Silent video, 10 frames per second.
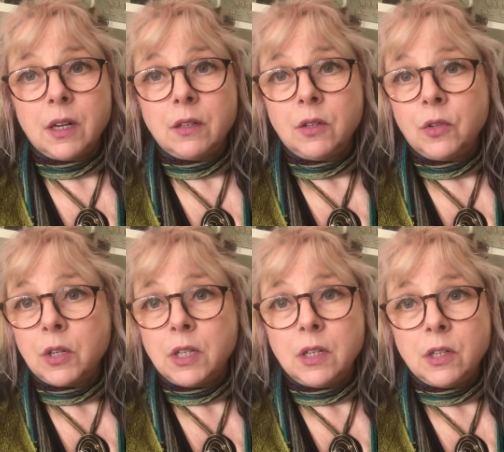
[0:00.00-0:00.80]
and
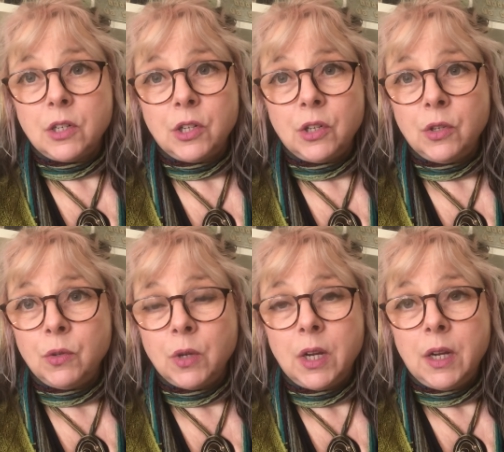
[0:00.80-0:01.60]
looked
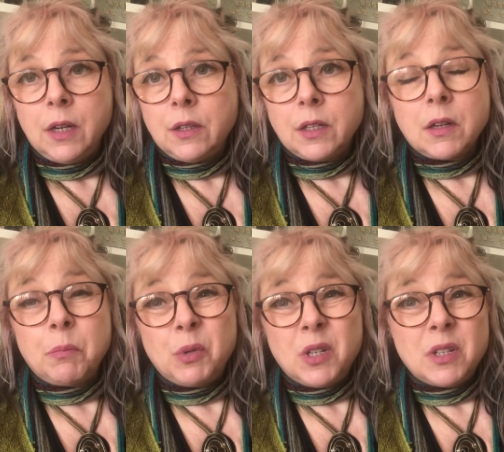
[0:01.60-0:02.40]
into things
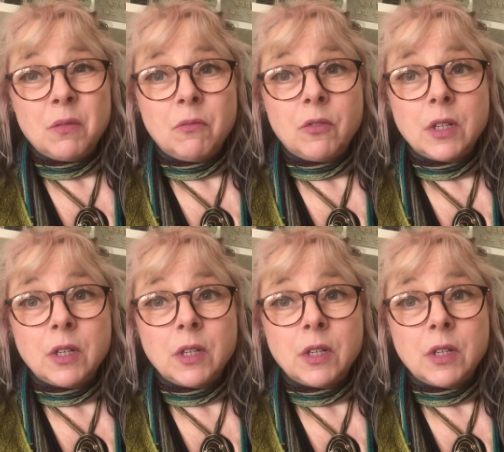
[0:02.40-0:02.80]
like Buddhism, for